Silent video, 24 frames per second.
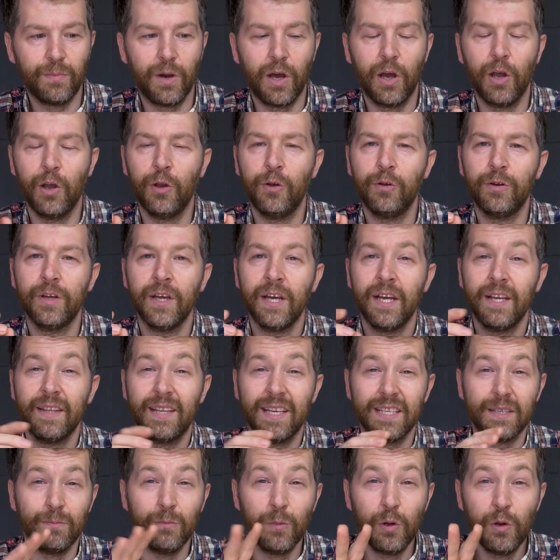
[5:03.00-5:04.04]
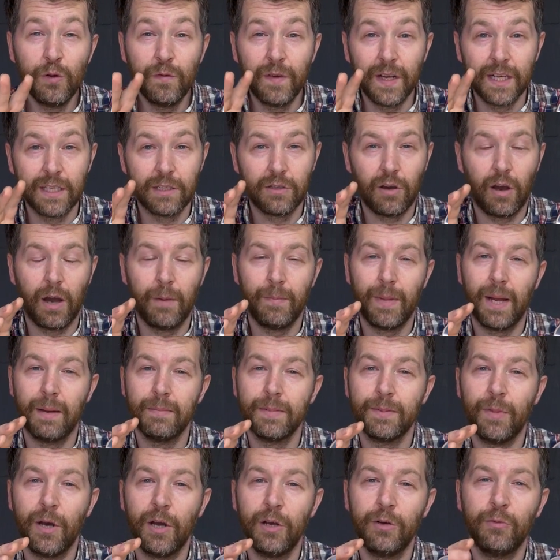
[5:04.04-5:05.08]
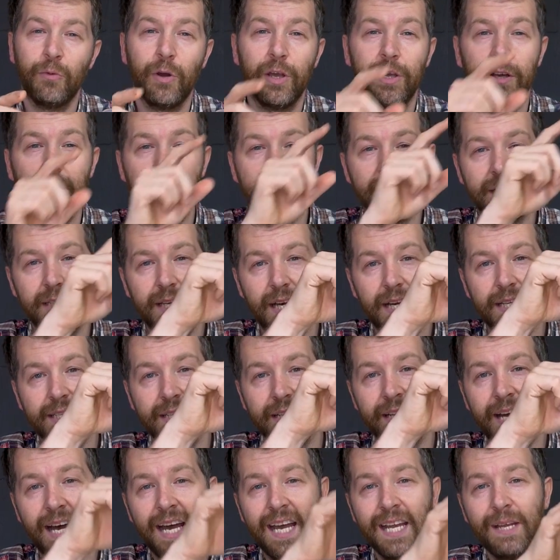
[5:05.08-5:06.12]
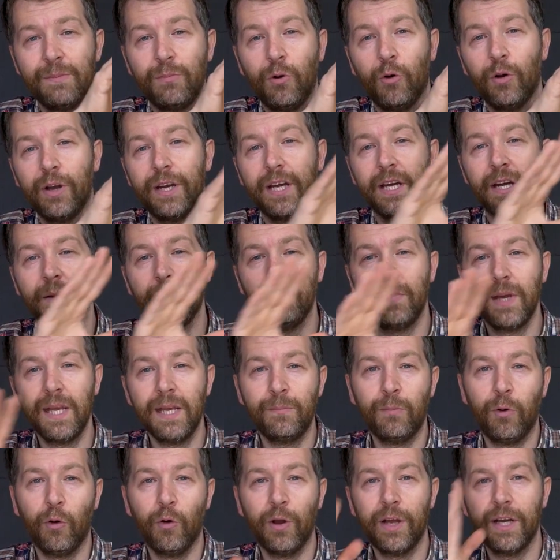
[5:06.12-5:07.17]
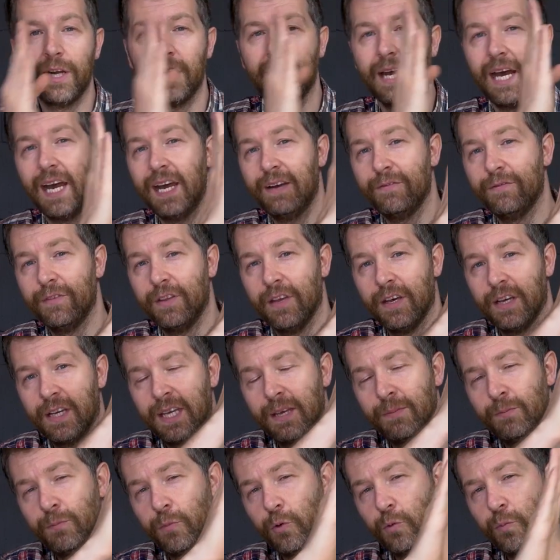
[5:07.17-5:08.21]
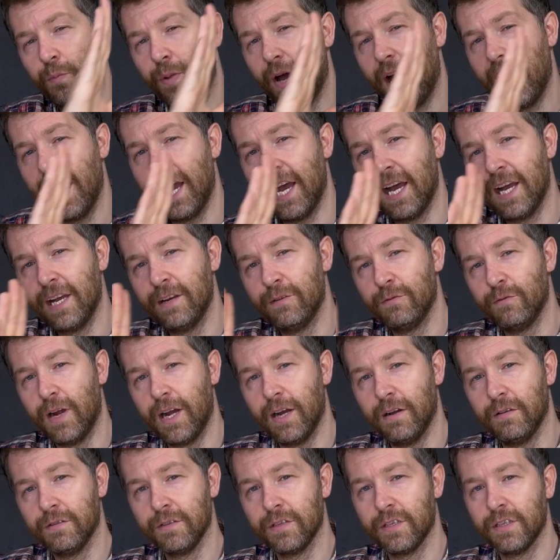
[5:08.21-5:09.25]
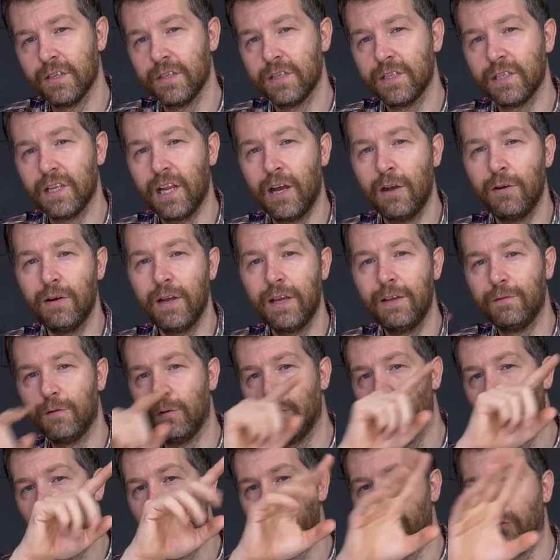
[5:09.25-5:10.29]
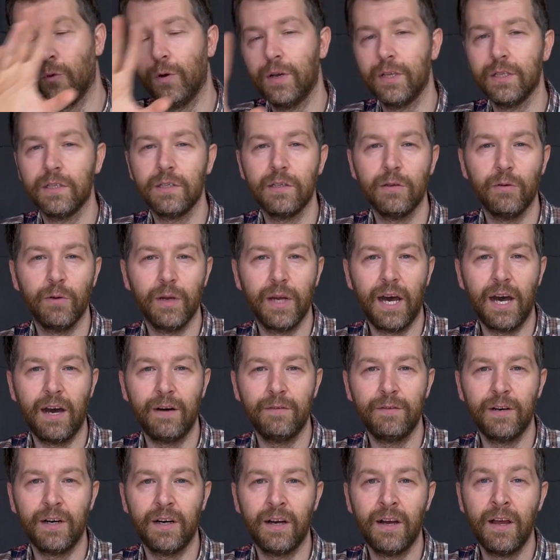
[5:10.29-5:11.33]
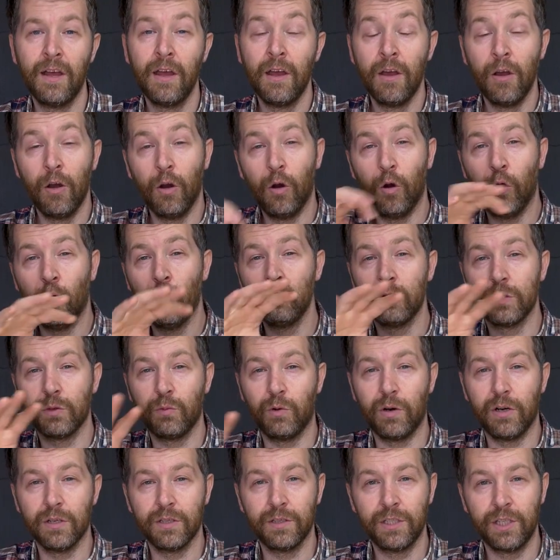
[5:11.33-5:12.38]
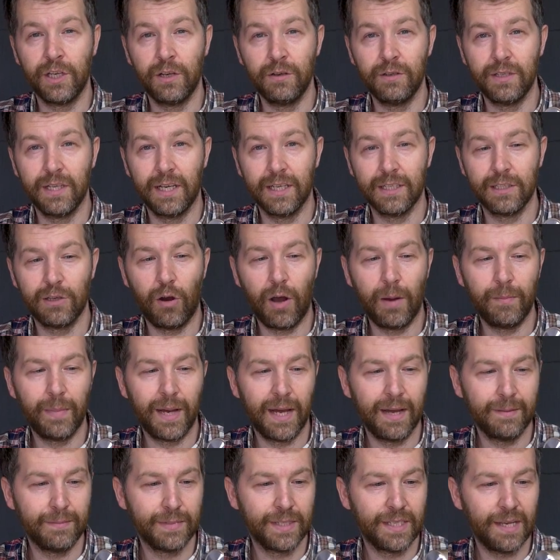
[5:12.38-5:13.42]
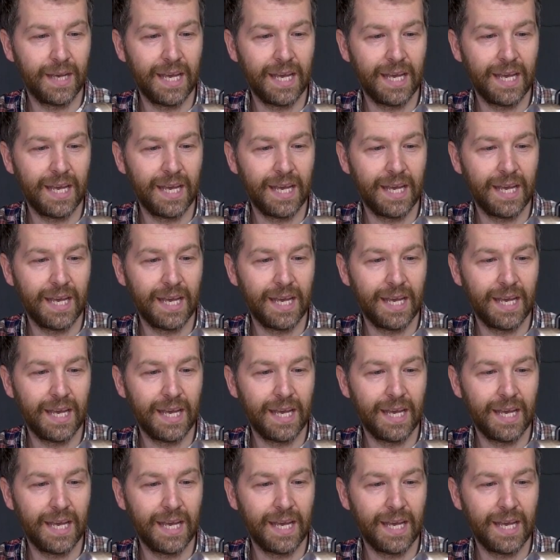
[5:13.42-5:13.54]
mode, there's a moving time-lapse mode where you can set an A point and a B point and have the gimbal pan round slowly from one point to another, also whilst shooting a time-lapse